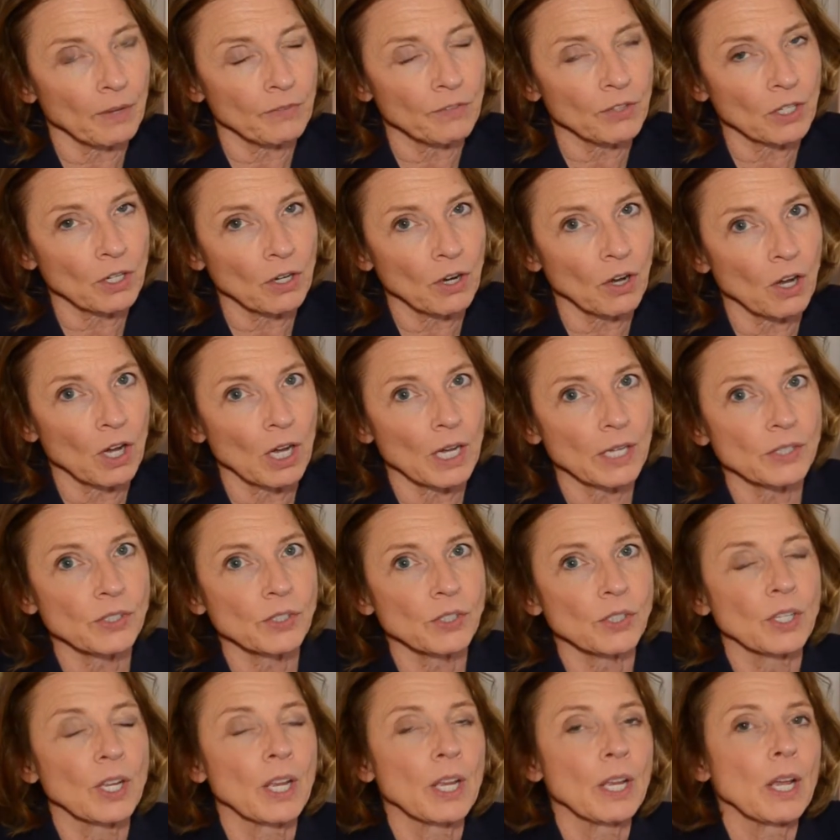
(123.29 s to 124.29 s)
of the
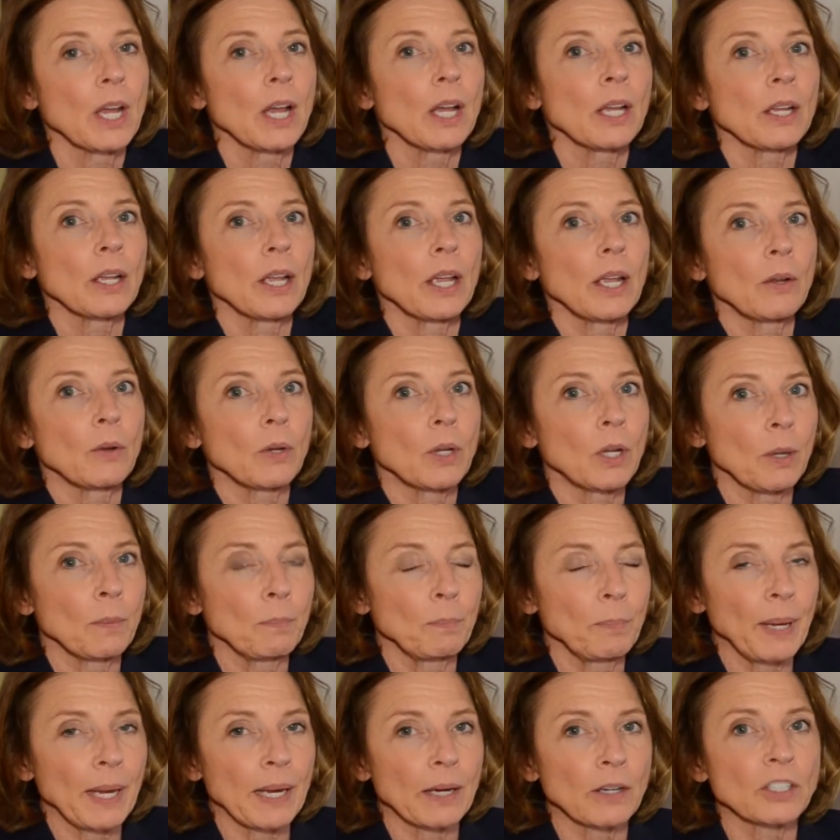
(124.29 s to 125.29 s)
costs
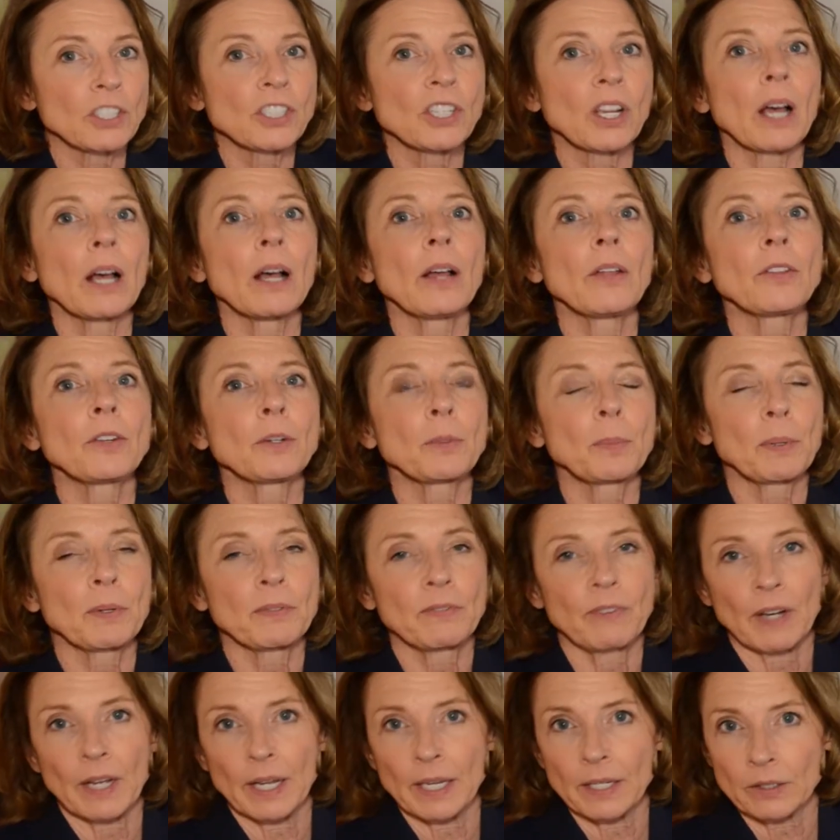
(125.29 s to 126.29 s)
compared to other
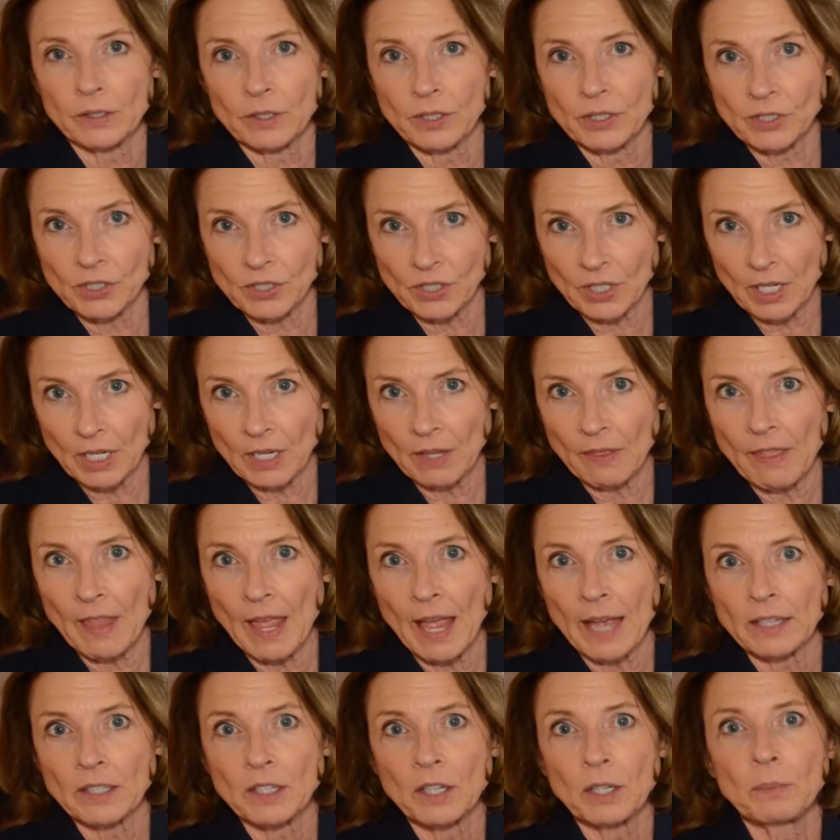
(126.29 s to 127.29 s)
providers in
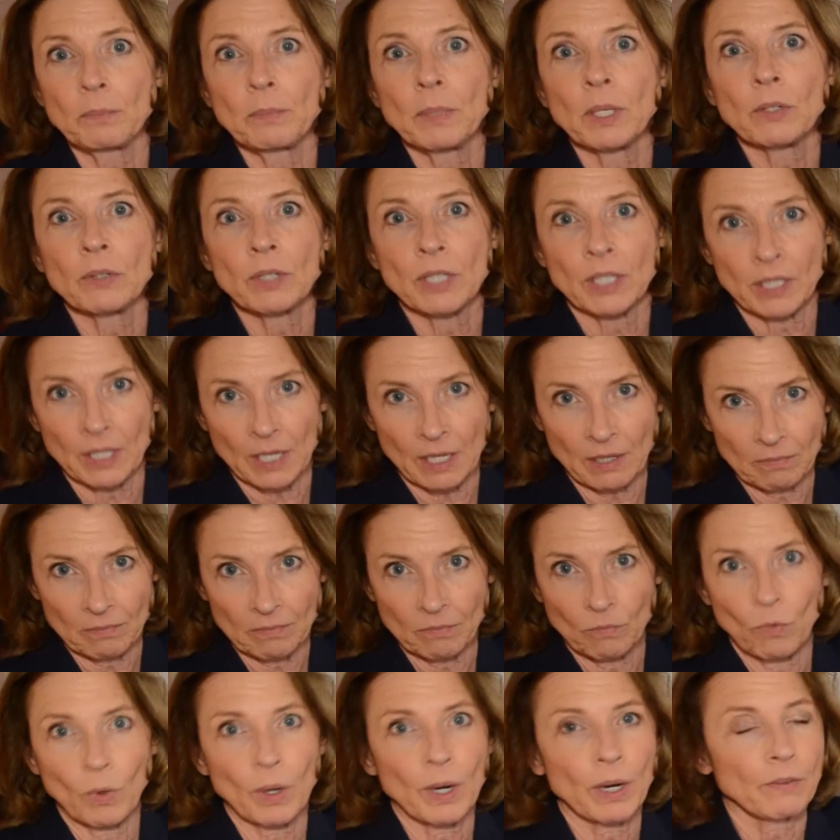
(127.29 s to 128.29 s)
that community,
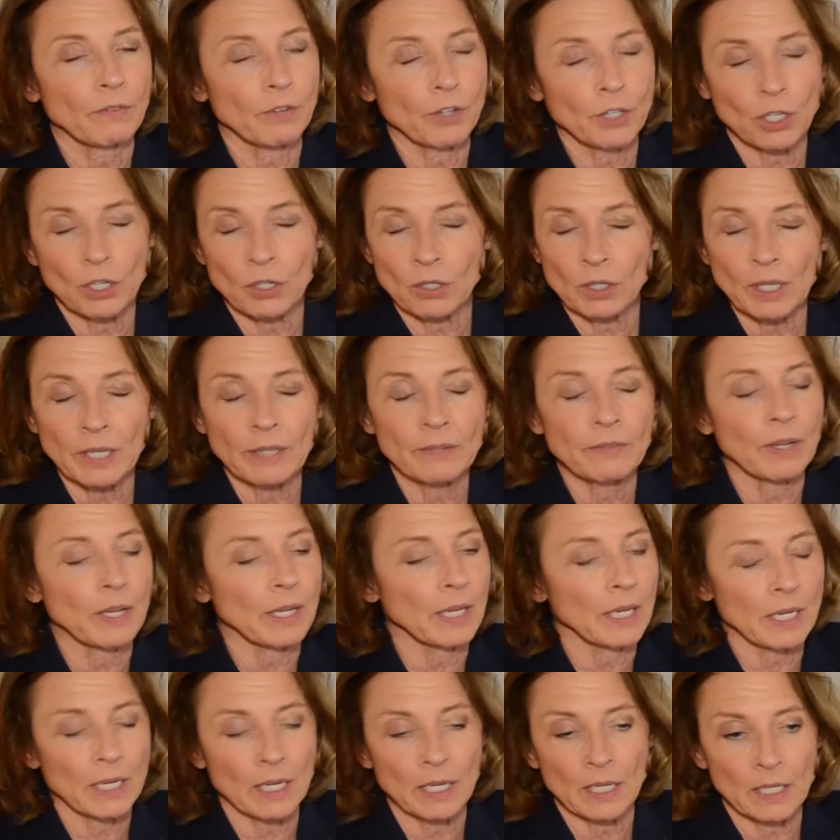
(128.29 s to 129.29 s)
wherever you're
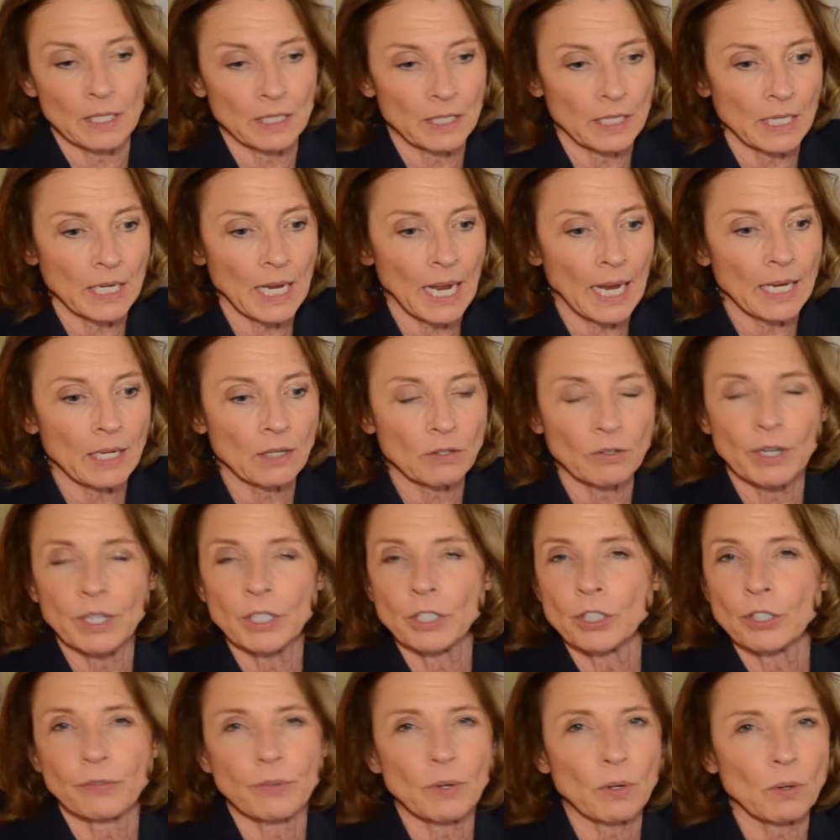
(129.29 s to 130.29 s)
living. And in
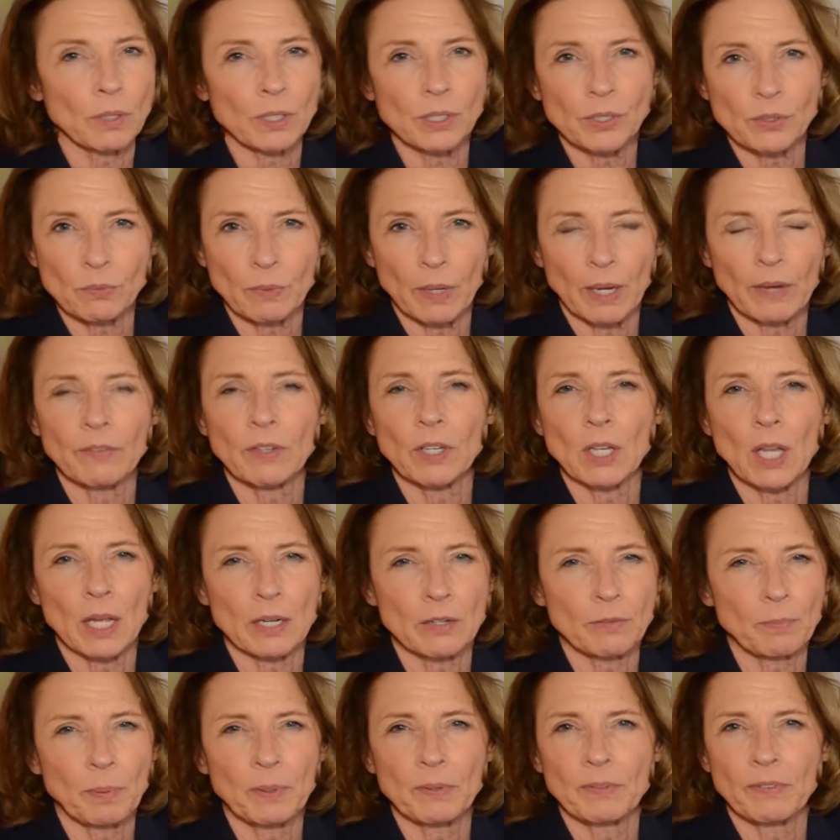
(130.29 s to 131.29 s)
Anchorage, of course, we have a
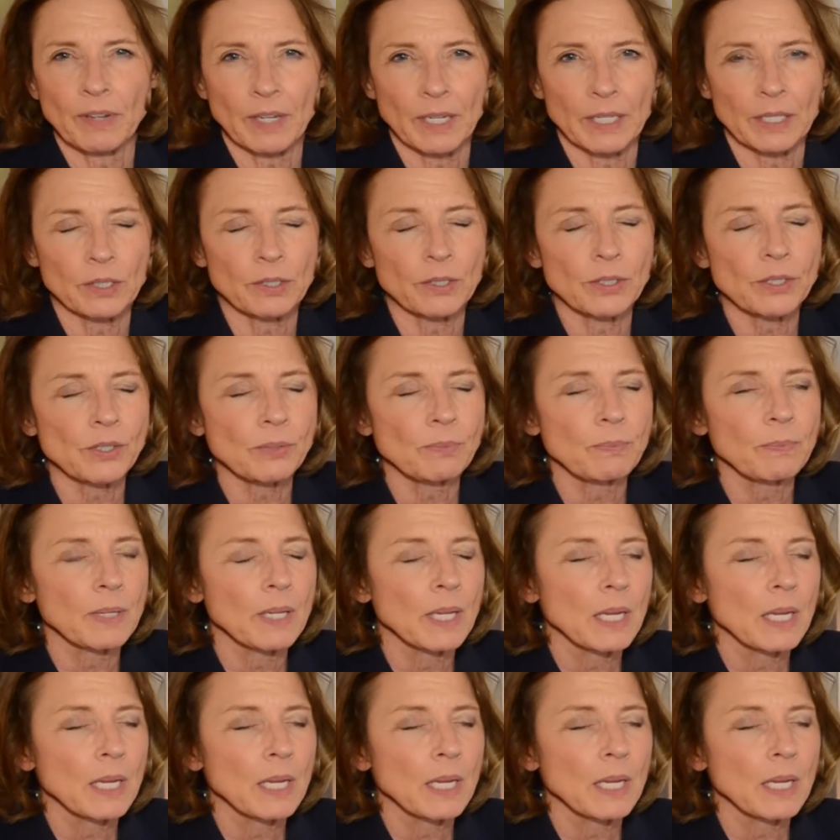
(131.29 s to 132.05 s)
lot of providers.